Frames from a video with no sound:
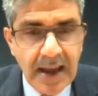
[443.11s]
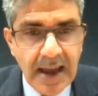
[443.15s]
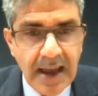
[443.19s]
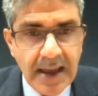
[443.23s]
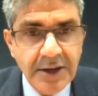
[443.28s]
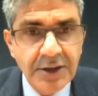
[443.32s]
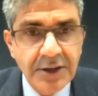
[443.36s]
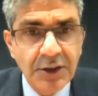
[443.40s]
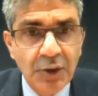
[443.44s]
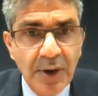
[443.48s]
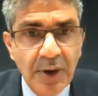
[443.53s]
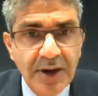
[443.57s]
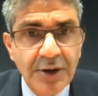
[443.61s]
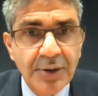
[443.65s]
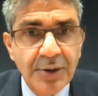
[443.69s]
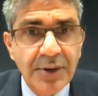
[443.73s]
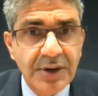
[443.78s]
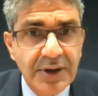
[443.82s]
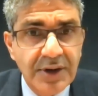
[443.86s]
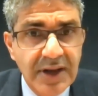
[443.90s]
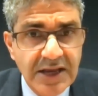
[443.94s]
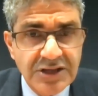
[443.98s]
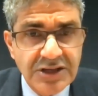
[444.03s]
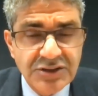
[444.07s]
and greater
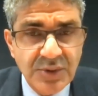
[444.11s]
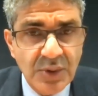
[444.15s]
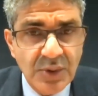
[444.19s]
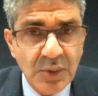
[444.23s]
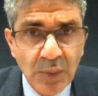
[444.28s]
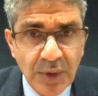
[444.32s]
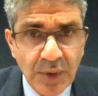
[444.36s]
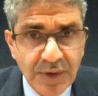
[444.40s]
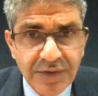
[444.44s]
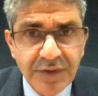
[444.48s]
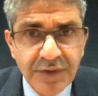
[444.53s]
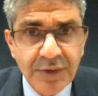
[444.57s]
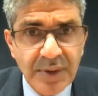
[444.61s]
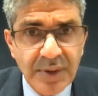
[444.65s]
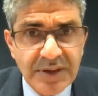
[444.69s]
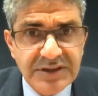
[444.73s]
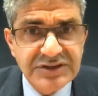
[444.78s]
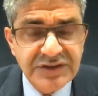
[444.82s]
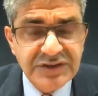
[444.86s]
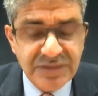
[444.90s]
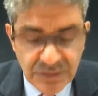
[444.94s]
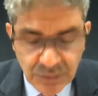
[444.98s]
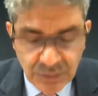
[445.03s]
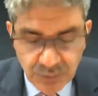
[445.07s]
engagement with the
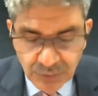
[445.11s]
rest of